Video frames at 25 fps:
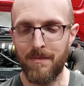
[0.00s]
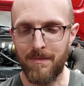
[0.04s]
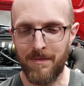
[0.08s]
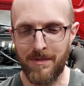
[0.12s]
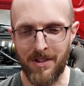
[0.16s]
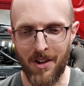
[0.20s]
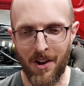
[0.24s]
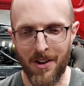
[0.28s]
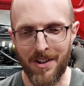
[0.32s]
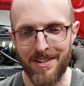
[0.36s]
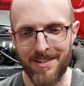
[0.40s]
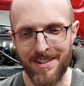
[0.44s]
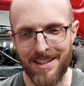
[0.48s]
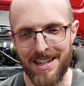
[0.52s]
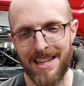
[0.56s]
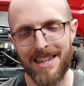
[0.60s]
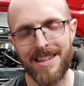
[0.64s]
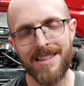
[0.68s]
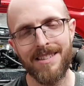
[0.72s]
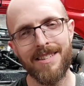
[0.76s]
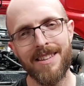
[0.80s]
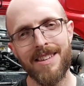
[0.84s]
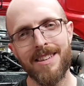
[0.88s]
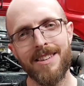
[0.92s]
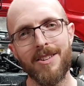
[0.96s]
nice and
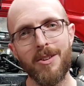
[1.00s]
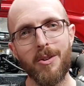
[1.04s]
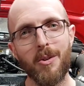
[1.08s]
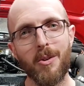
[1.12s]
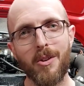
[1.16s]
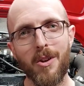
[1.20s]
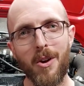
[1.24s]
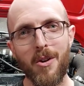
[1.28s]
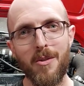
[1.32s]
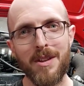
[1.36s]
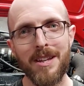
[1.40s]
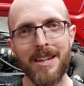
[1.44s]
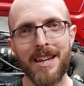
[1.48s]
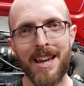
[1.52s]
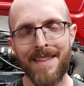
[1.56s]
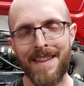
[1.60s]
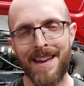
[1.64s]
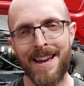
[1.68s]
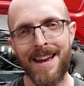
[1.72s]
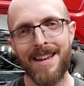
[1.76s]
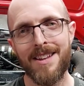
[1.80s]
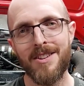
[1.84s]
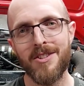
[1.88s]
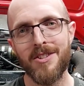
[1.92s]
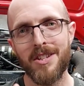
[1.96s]
easy, you can only get
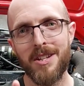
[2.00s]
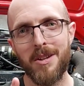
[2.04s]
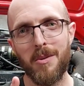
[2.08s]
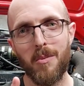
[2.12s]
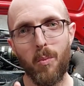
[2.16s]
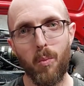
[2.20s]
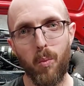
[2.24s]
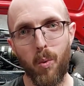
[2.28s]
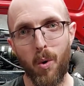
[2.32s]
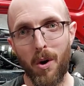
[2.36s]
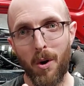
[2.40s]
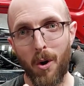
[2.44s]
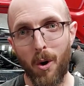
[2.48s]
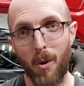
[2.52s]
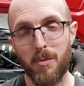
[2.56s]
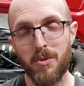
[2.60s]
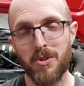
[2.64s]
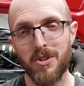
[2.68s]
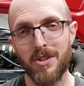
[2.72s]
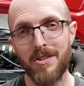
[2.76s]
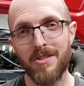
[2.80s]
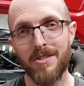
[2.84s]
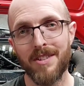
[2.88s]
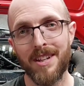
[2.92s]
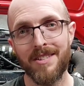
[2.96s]
that engine in one
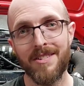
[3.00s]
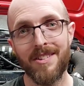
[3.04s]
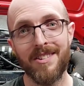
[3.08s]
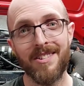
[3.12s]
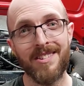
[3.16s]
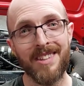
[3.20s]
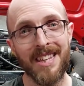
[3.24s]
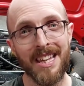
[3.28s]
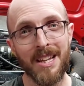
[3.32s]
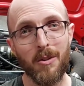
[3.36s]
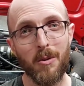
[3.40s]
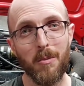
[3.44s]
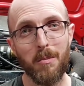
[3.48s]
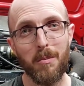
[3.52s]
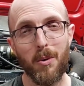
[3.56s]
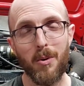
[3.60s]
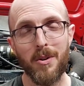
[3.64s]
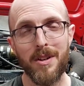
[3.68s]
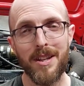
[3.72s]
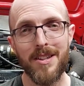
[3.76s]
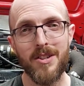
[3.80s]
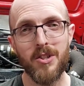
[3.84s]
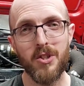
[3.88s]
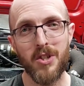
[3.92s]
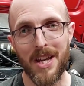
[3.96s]
option, so that's a single
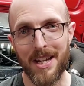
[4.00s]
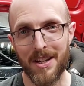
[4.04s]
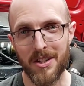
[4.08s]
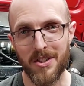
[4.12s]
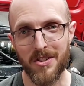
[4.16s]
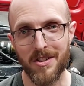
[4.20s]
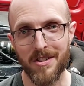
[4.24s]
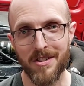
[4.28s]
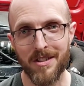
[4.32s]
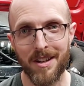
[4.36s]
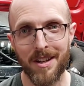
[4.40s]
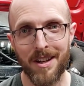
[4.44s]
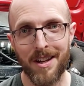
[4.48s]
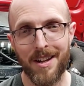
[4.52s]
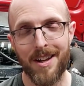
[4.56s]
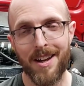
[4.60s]
point injection.